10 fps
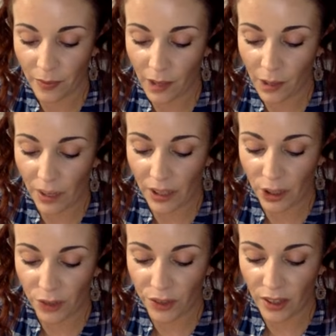But I
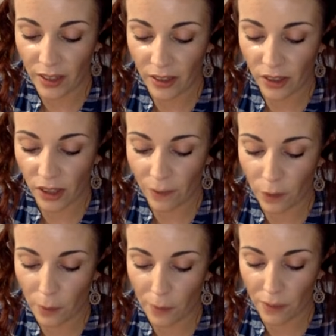do feel like there's some
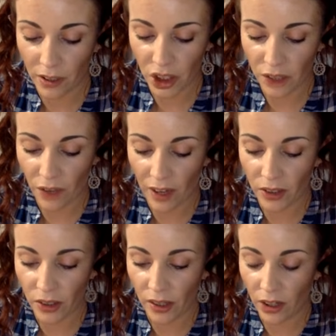form of religious
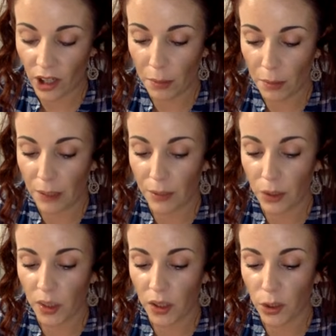factors that are coming in
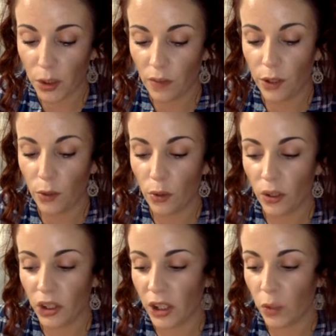between the two of you,
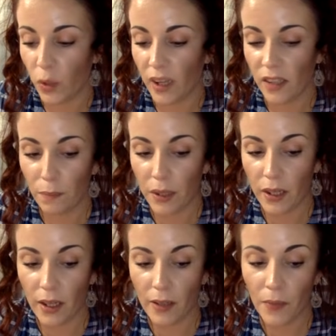or just ways of
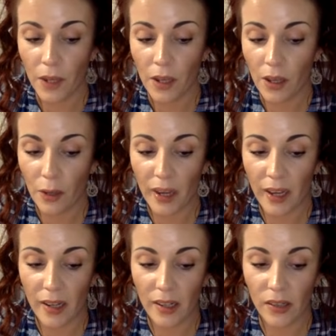being,
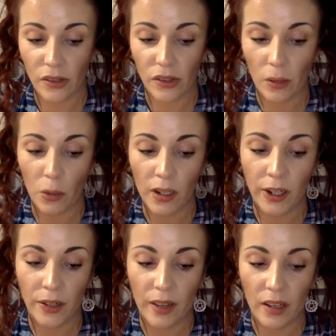okay? Because there's someone
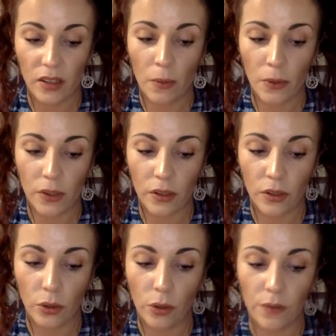here that is almost a
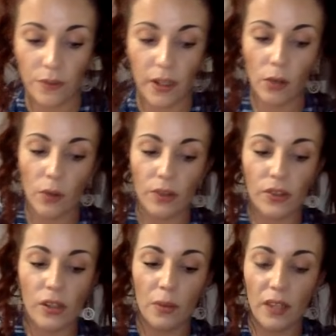control freak, or
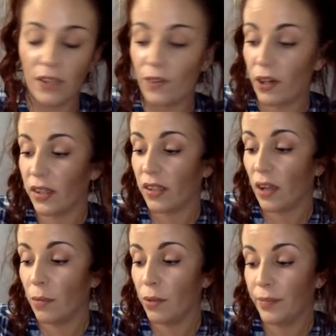there's someone that's very
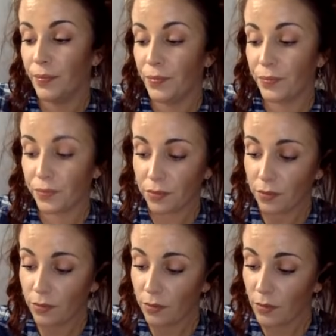stubborn,
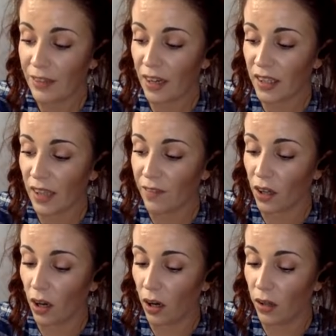that is
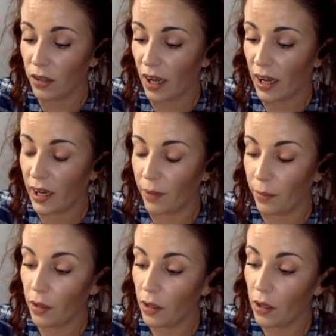having a hard
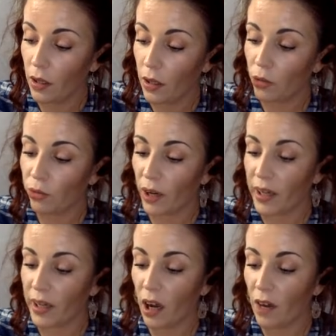time
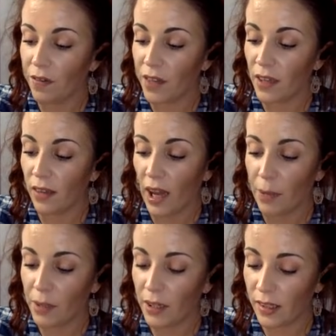running off the
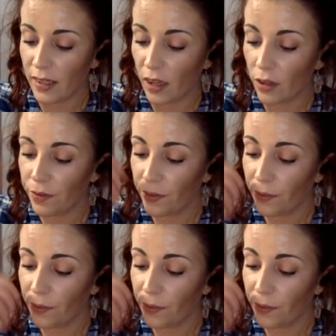alignment itself.